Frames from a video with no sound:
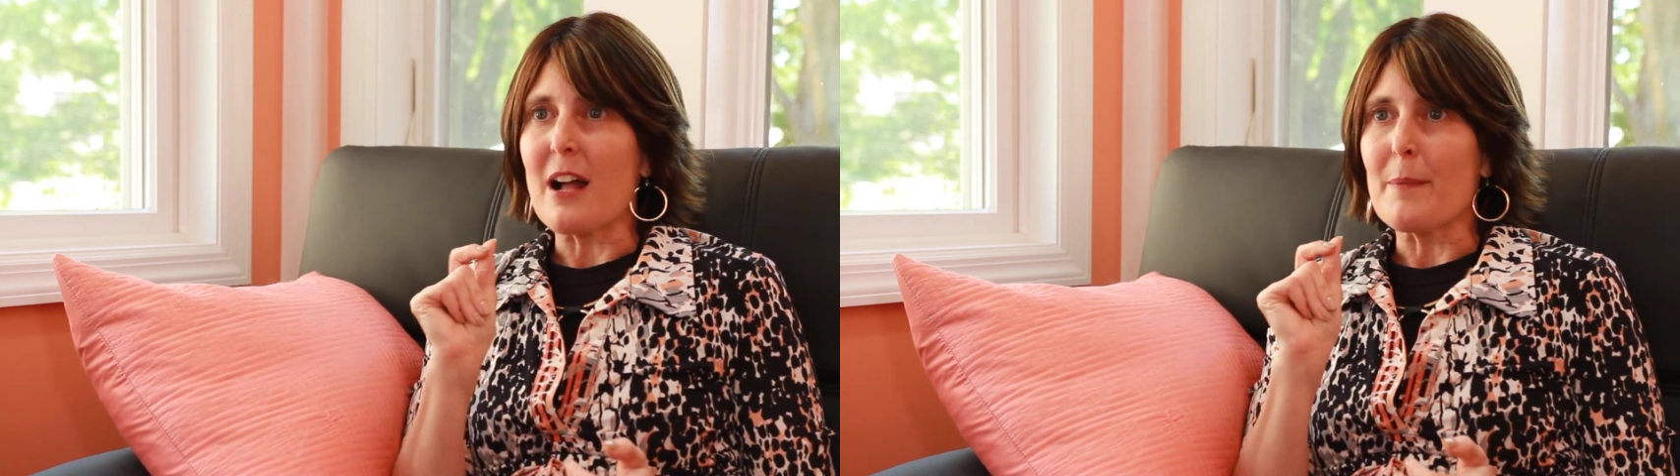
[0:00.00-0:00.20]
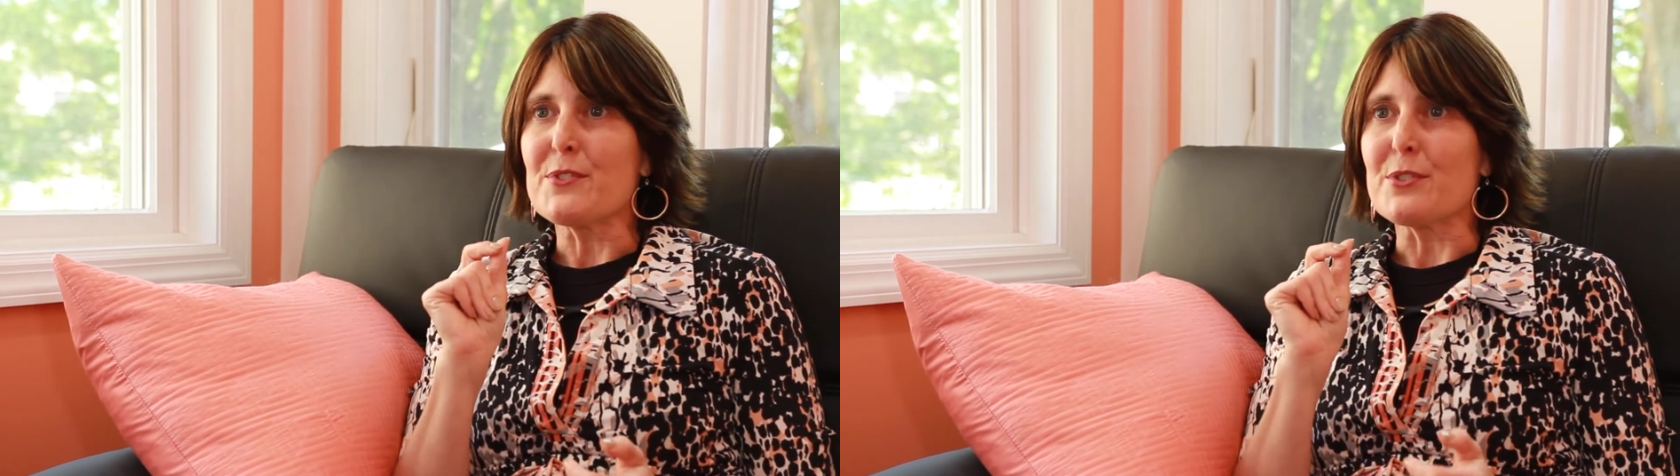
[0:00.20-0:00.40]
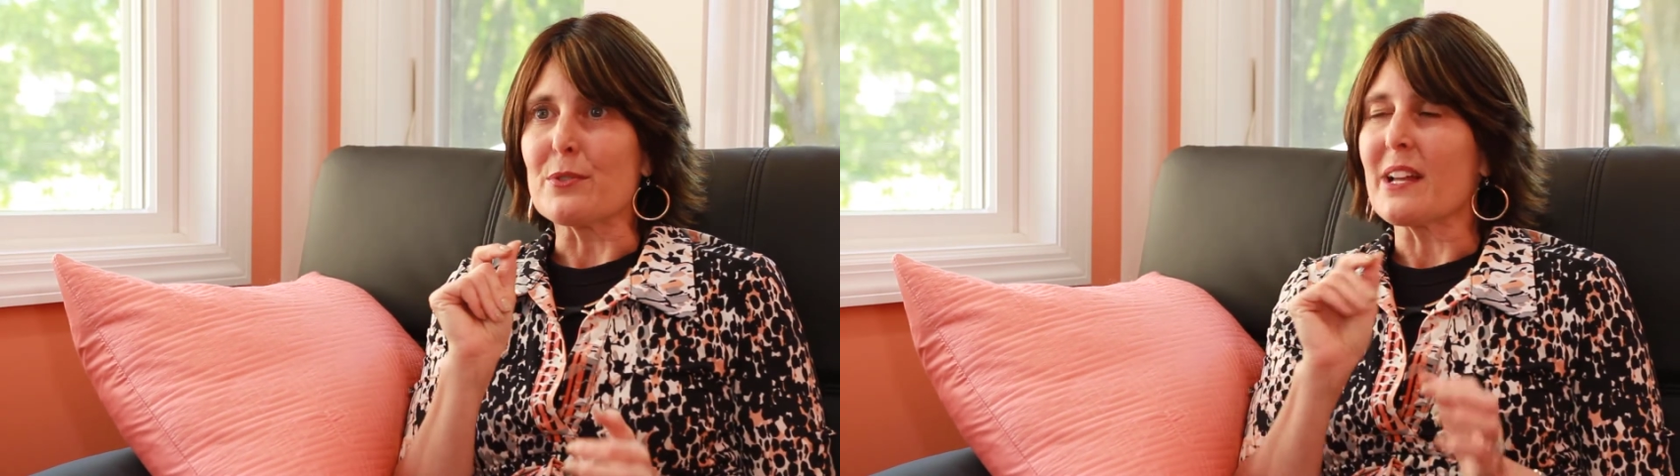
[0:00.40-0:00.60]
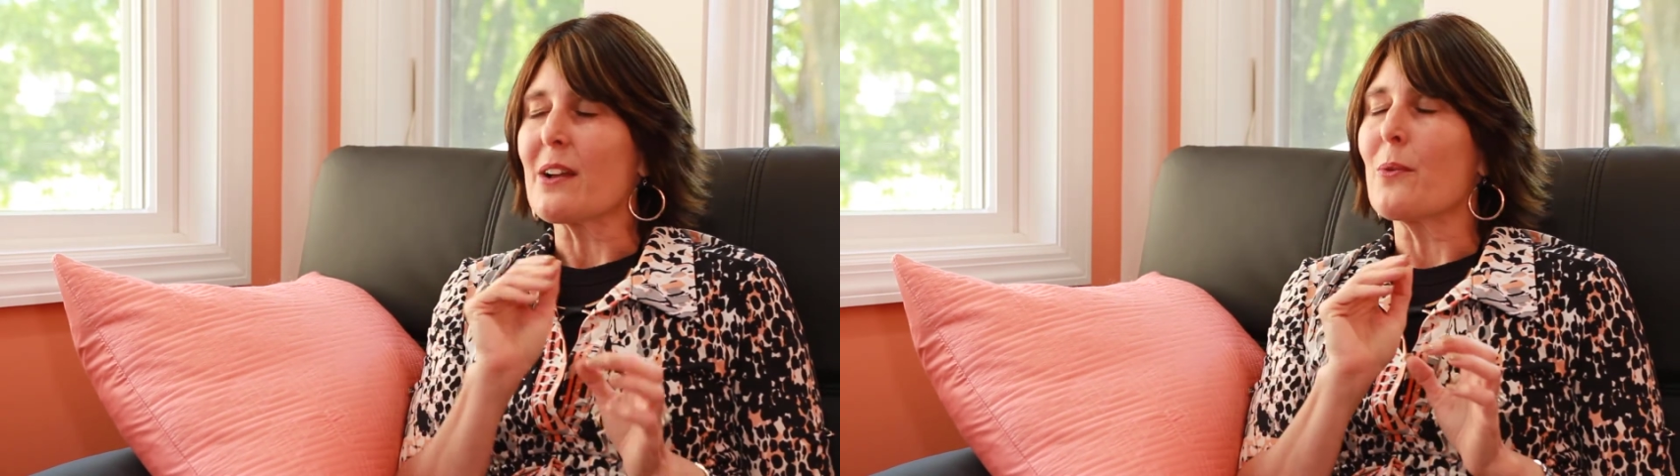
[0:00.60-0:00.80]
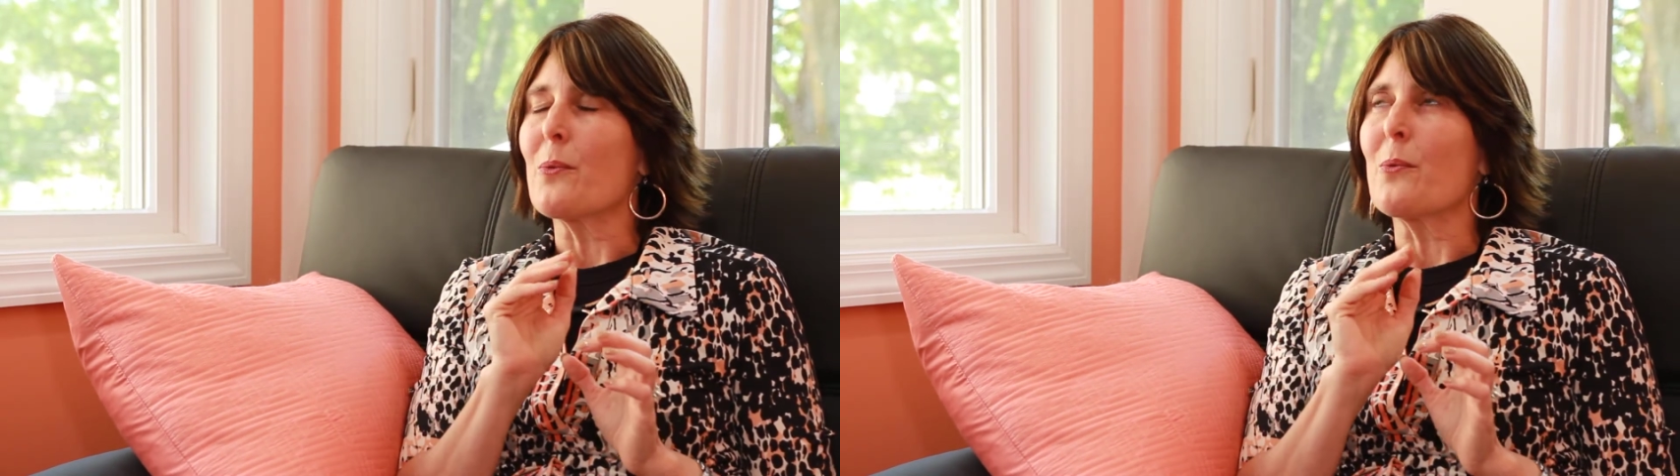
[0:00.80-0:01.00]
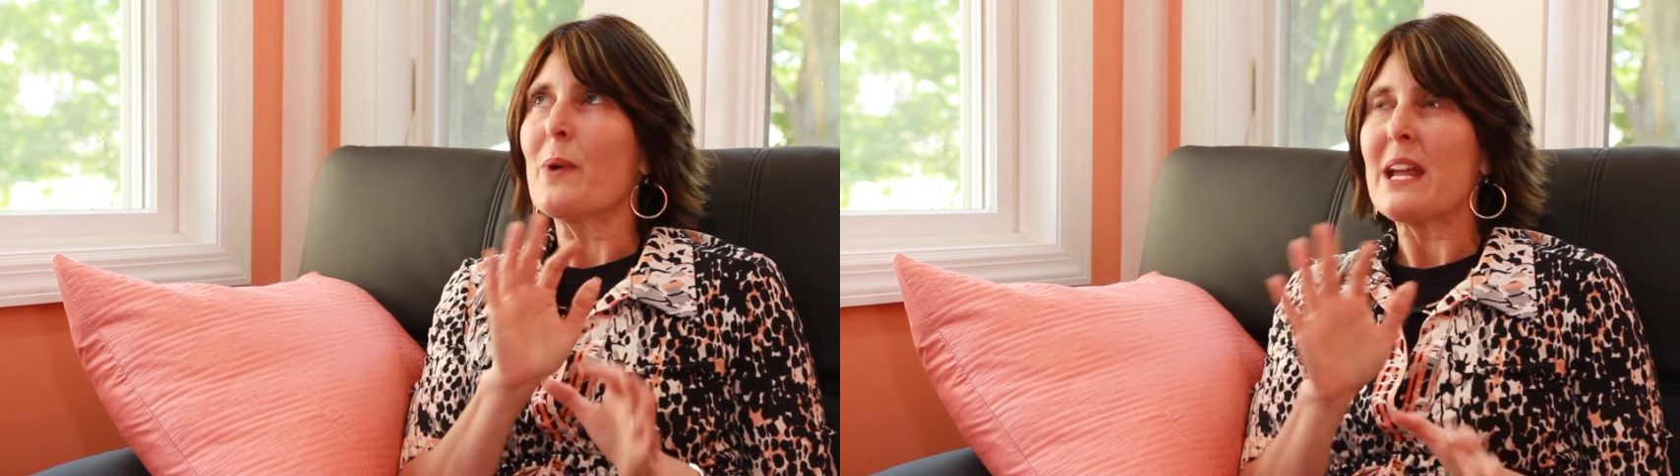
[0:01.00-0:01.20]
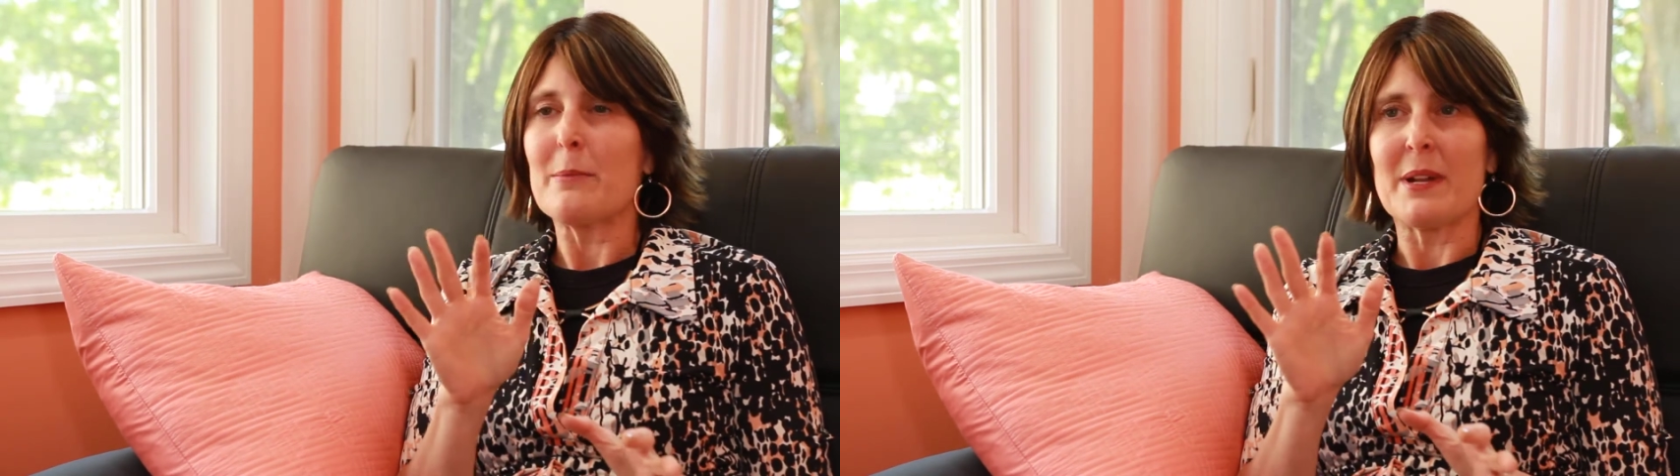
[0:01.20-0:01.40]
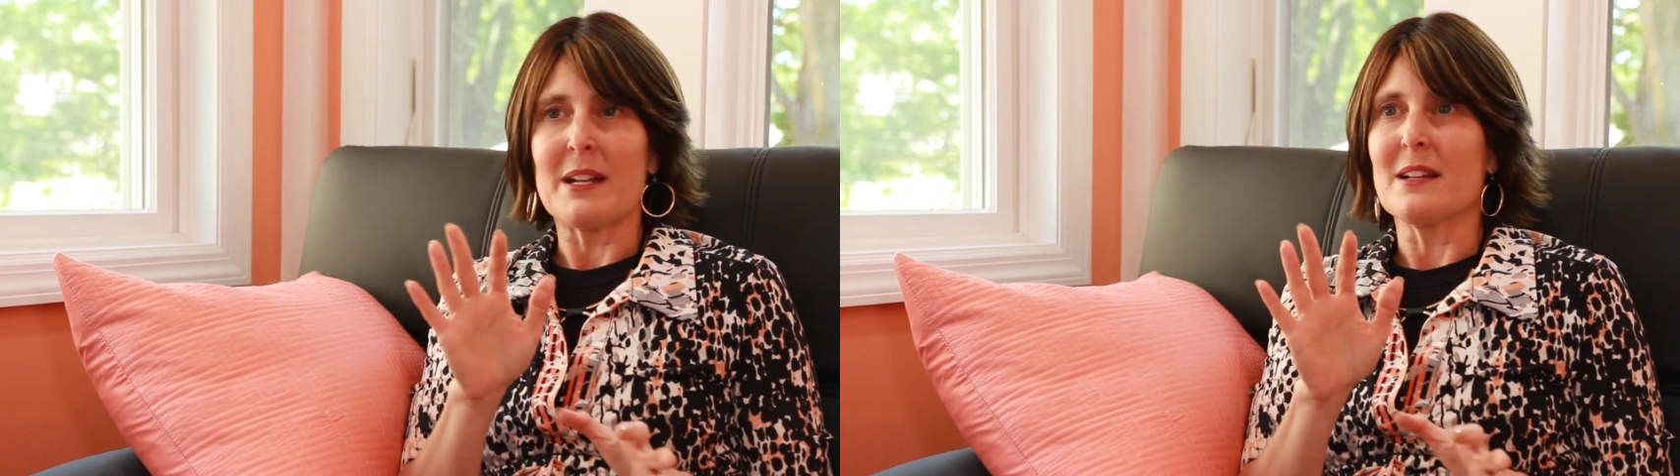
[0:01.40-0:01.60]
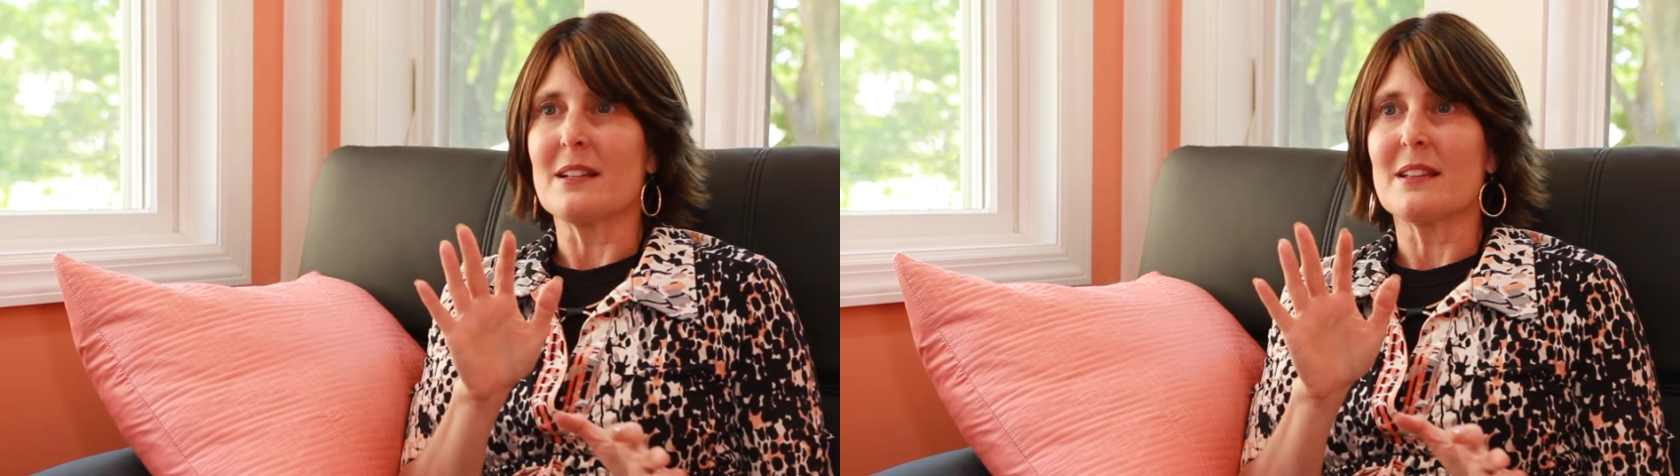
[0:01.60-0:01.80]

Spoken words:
up to, like, wait a minute,